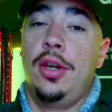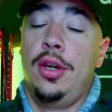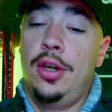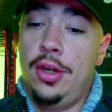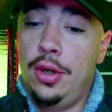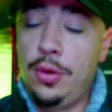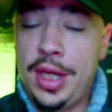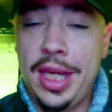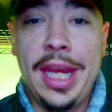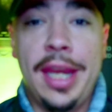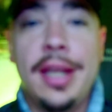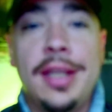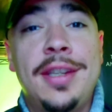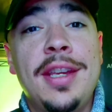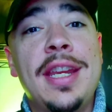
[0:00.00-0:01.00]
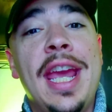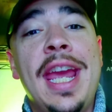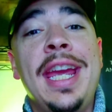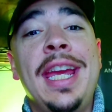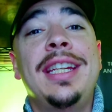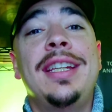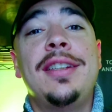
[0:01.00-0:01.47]
Okay, today
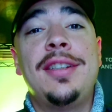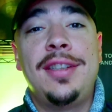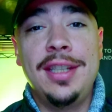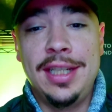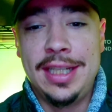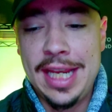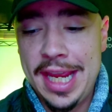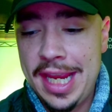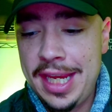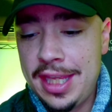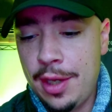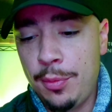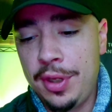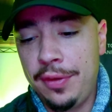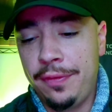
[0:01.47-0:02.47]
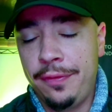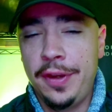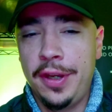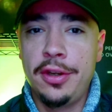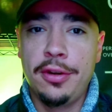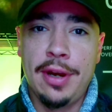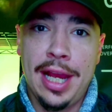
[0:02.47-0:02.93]
is the day that we
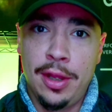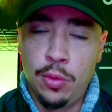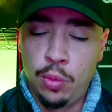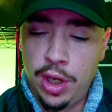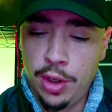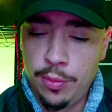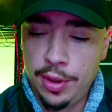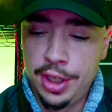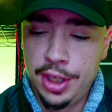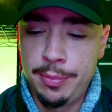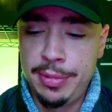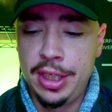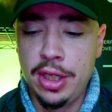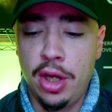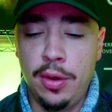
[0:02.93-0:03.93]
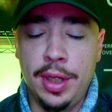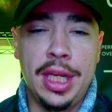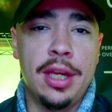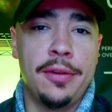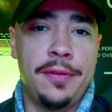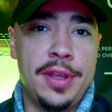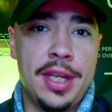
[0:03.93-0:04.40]
figure out where we're going to be going
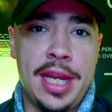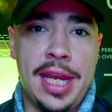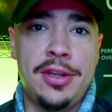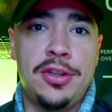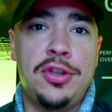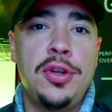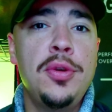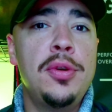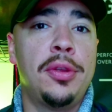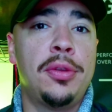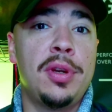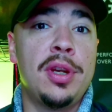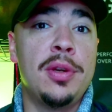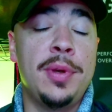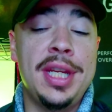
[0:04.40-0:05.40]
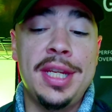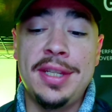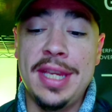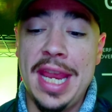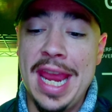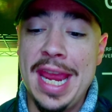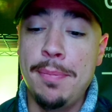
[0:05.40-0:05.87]
here for the next 2 to 3 weeks,
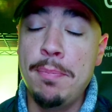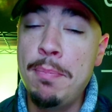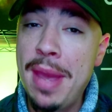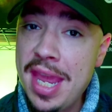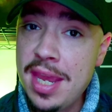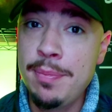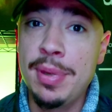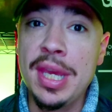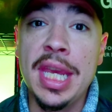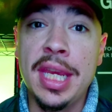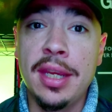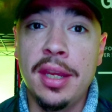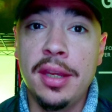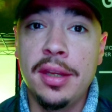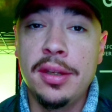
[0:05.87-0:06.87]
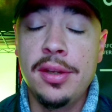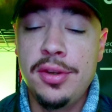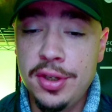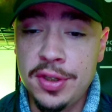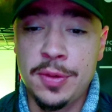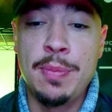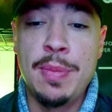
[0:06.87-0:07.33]
and maybe,
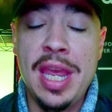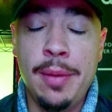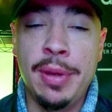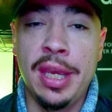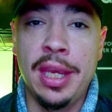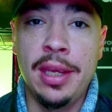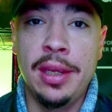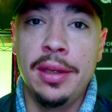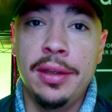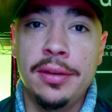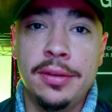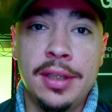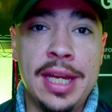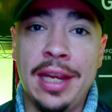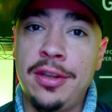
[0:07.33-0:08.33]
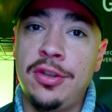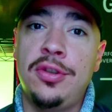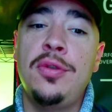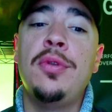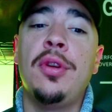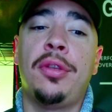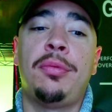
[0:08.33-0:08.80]
just maybe, the next
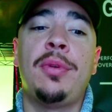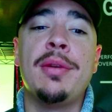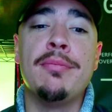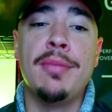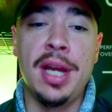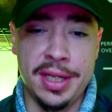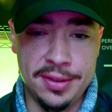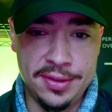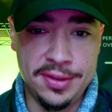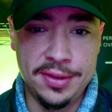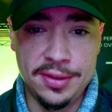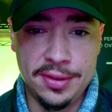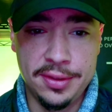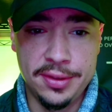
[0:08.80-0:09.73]
2 to 3 months.